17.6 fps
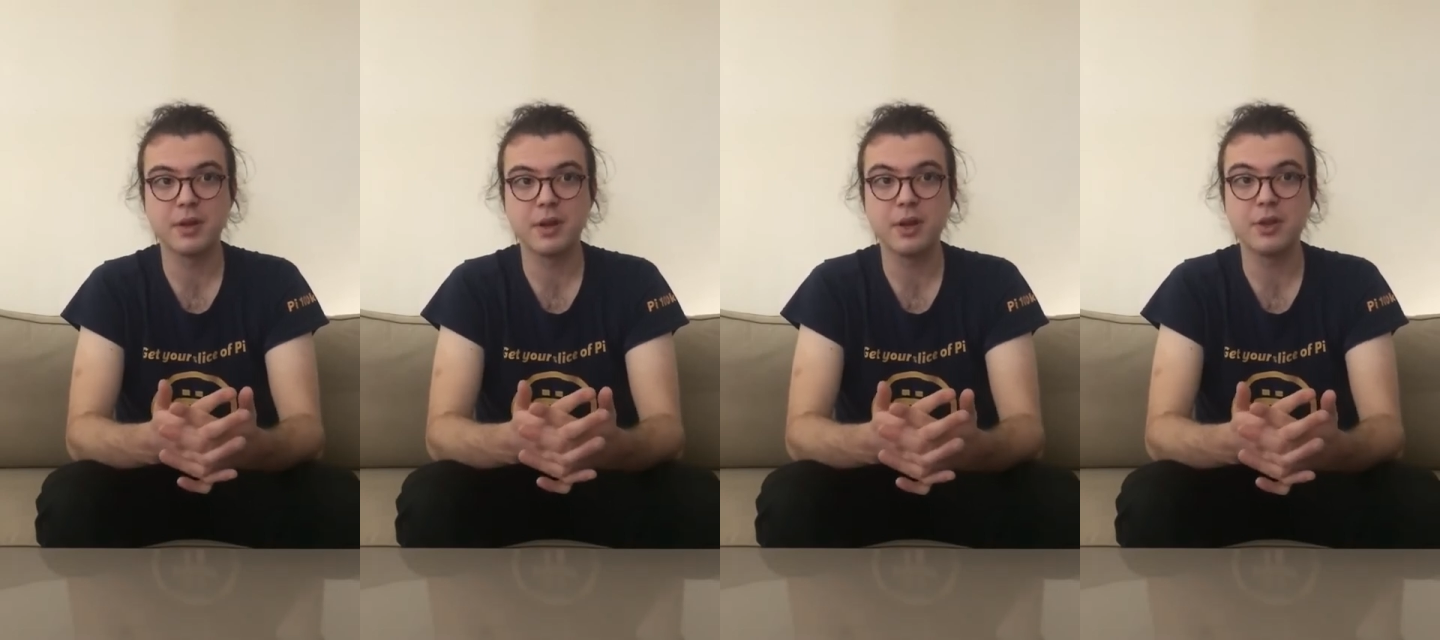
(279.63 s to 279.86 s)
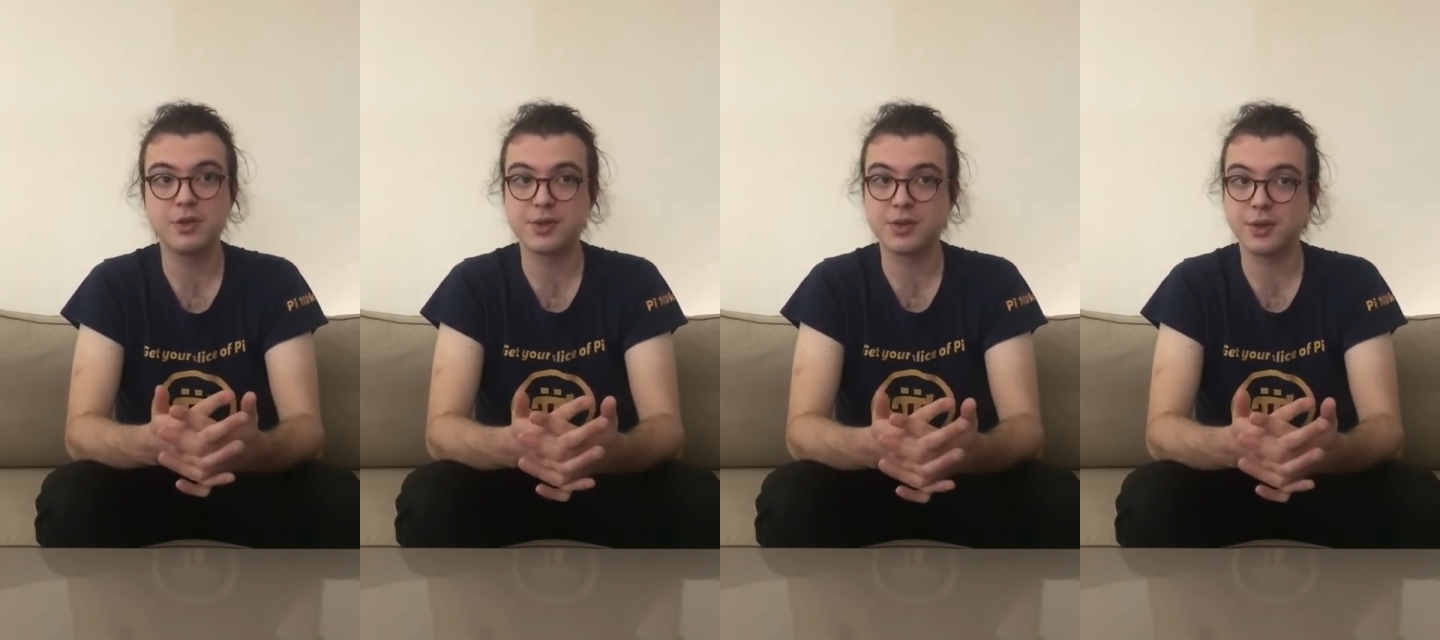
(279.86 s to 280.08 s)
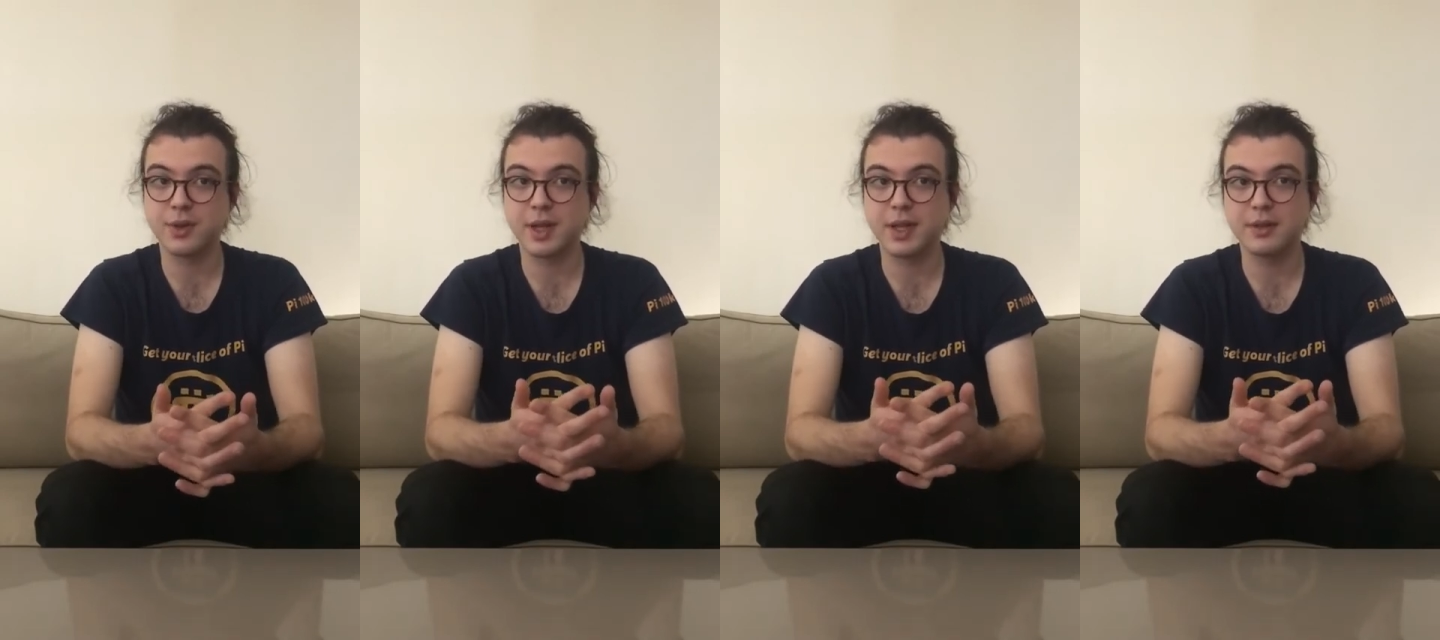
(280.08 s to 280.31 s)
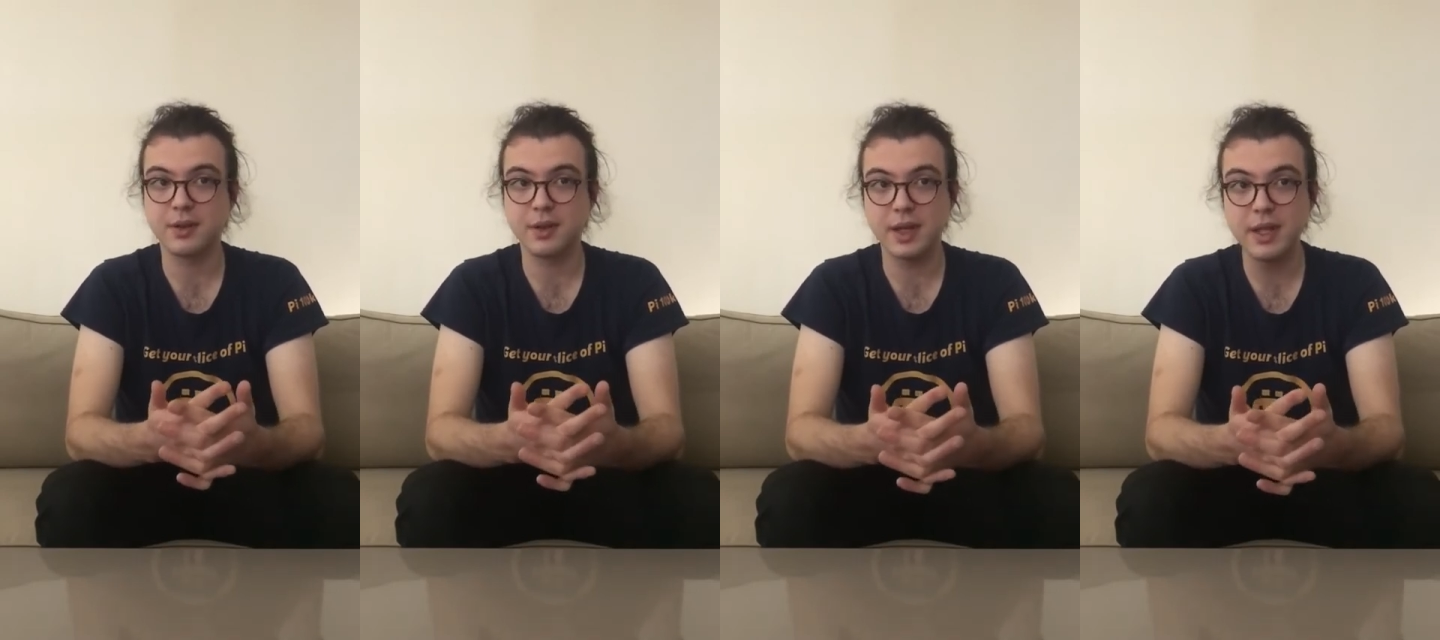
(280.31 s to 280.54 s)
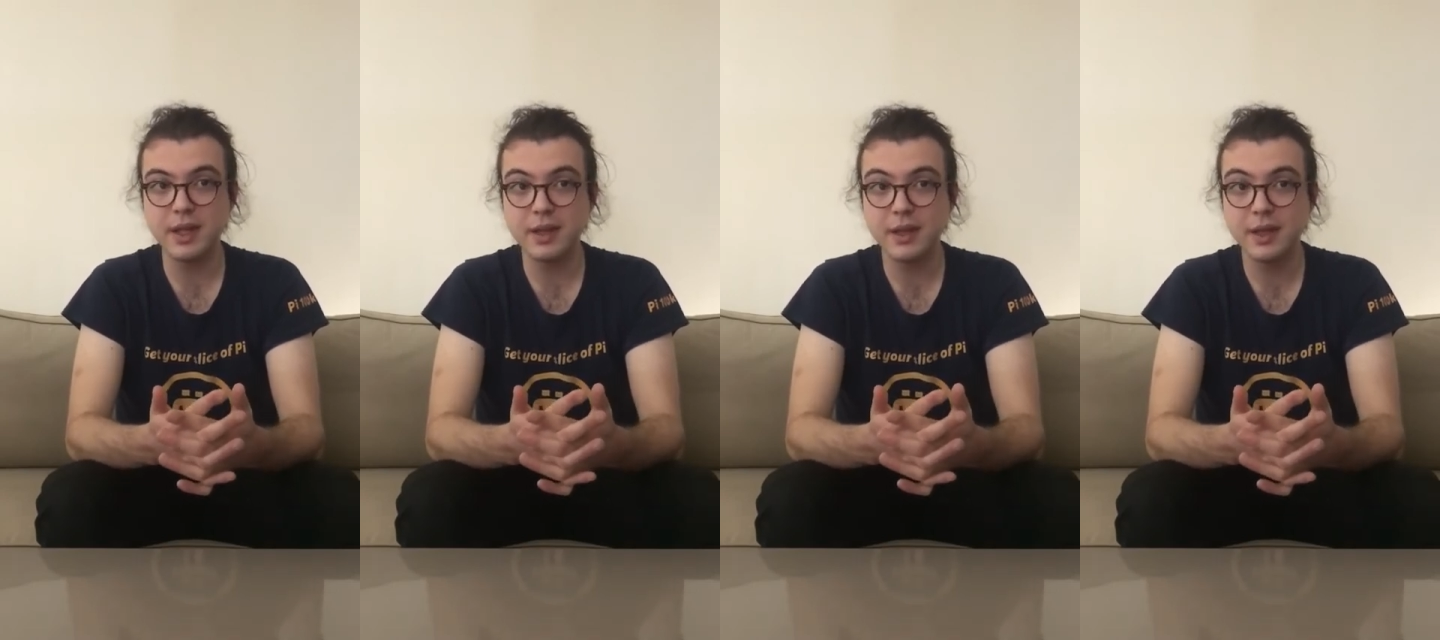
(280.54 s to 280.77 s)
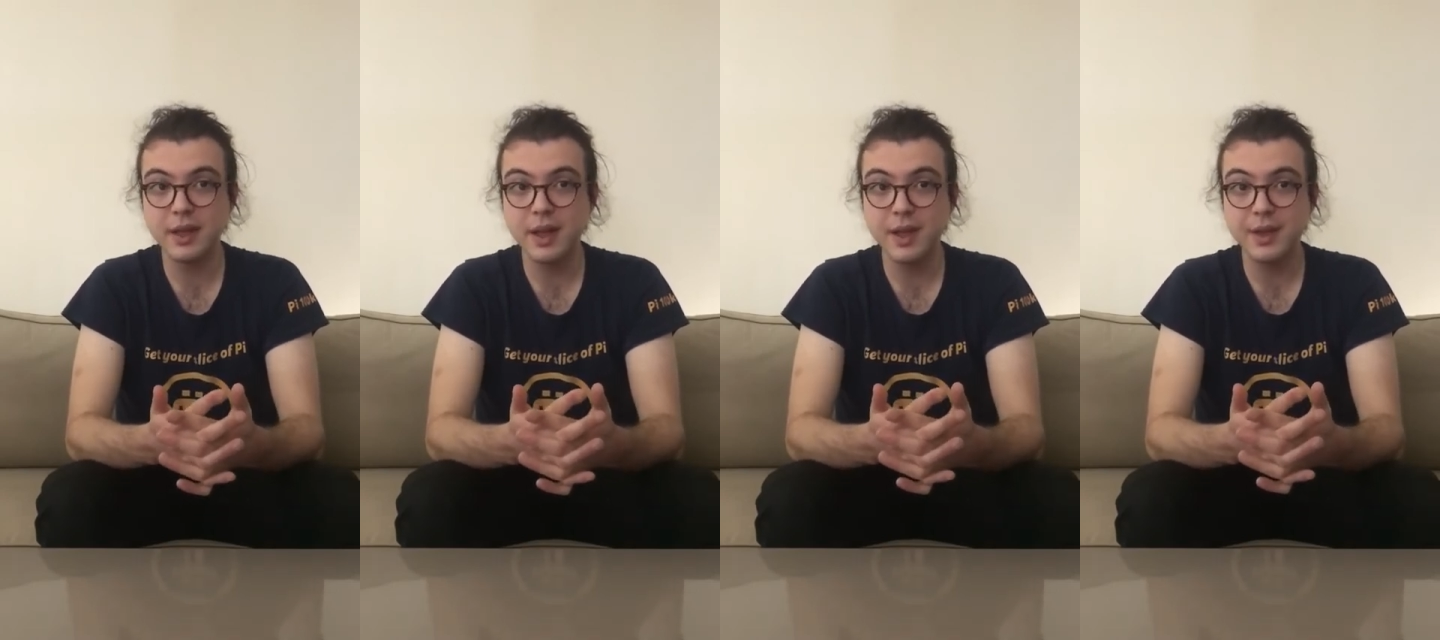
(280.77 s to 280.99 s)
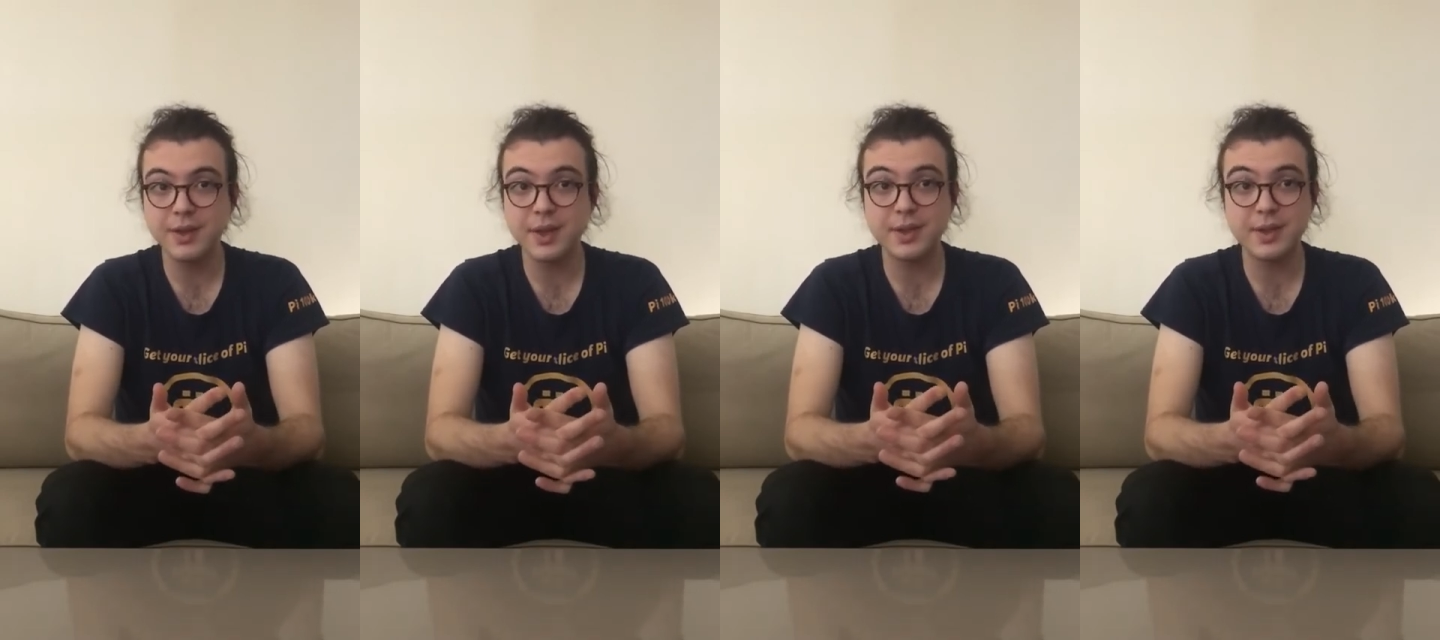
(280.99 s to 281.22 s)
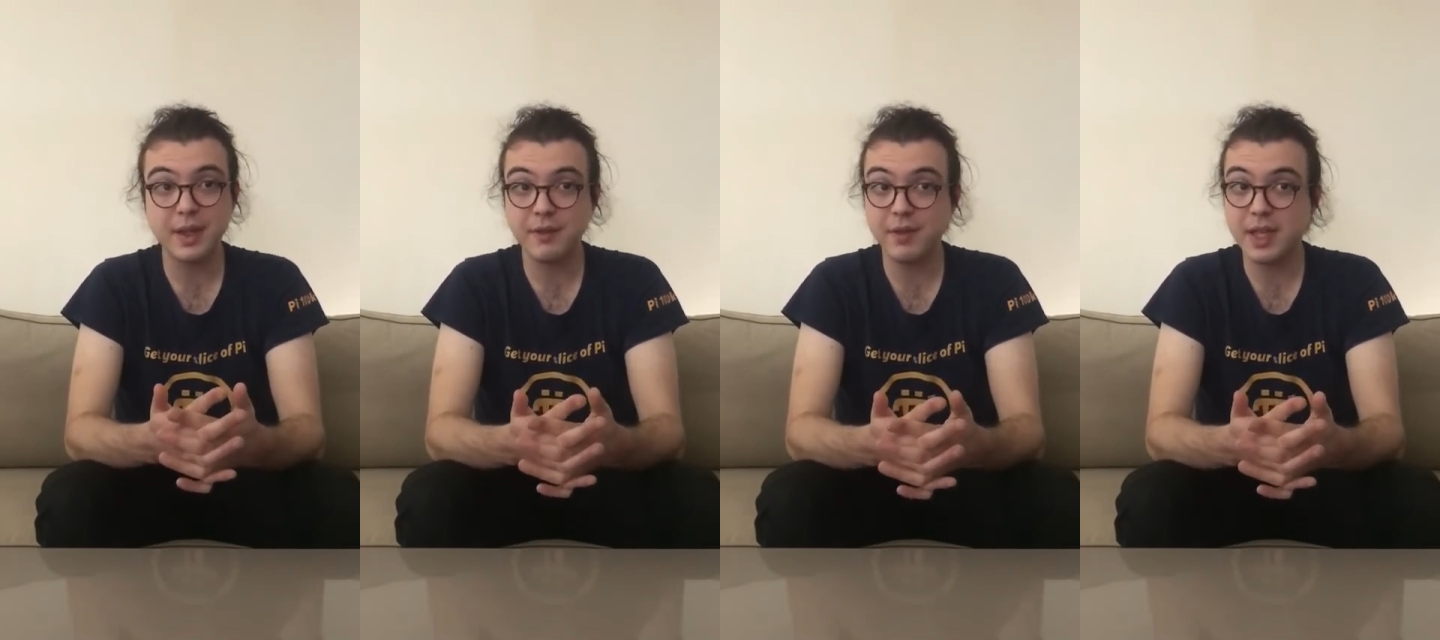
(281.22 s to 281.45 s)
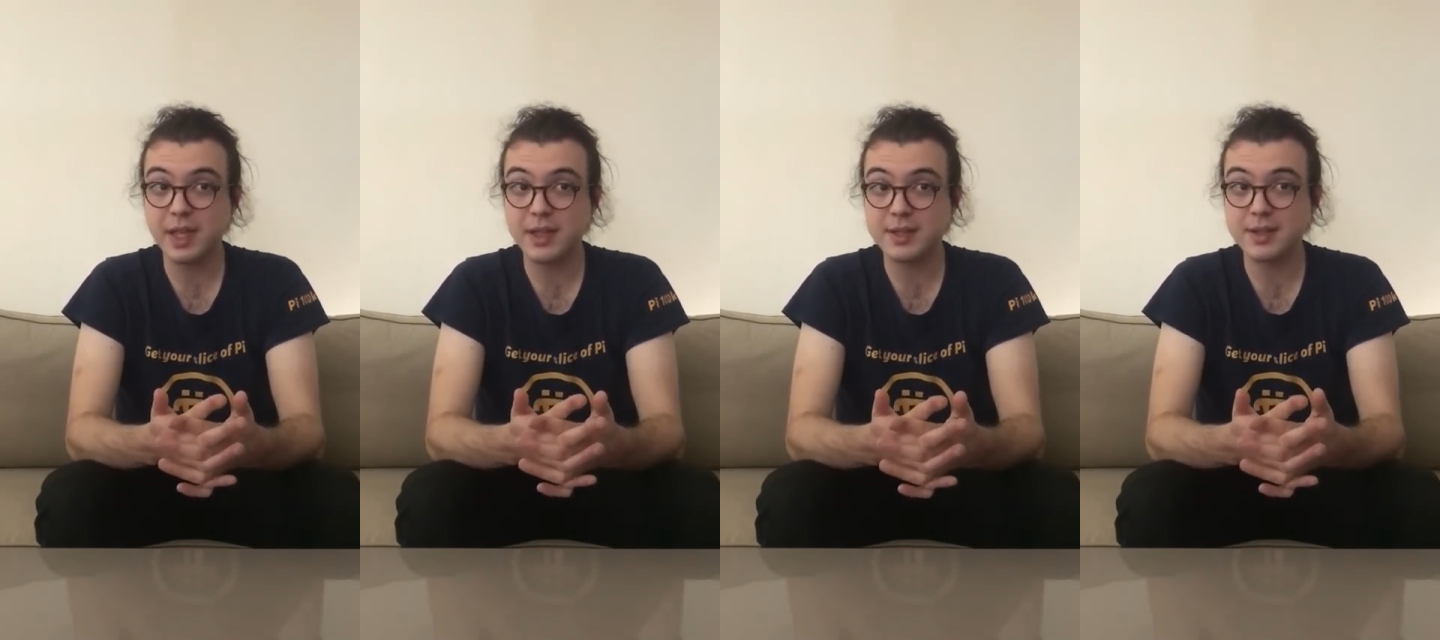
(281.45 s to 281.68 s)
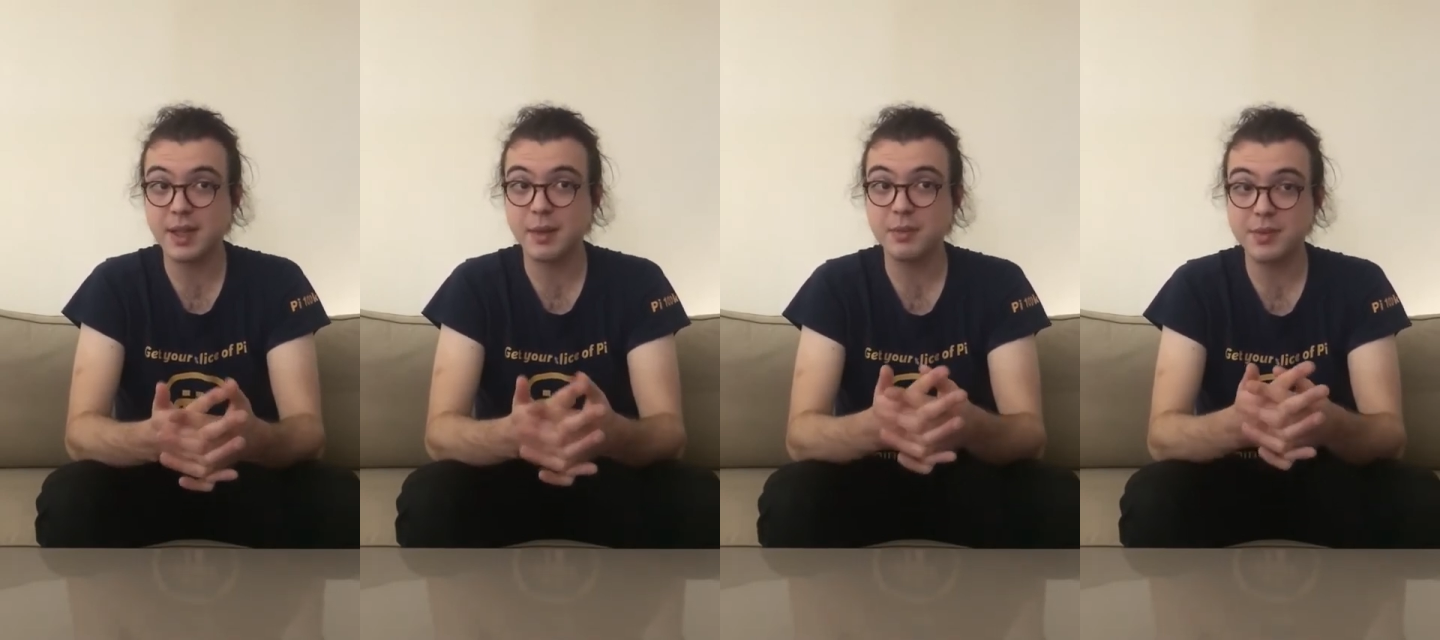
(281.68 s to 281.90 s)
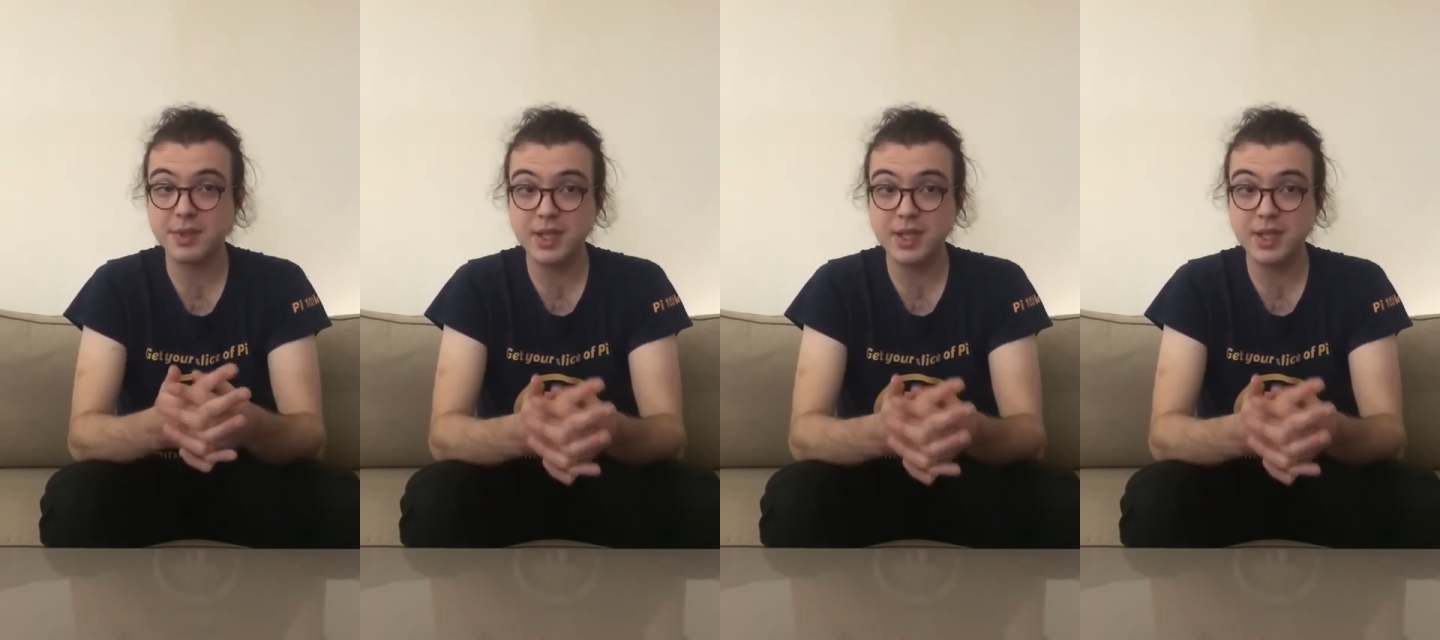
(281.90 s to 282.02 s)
a user gets a link that navigates them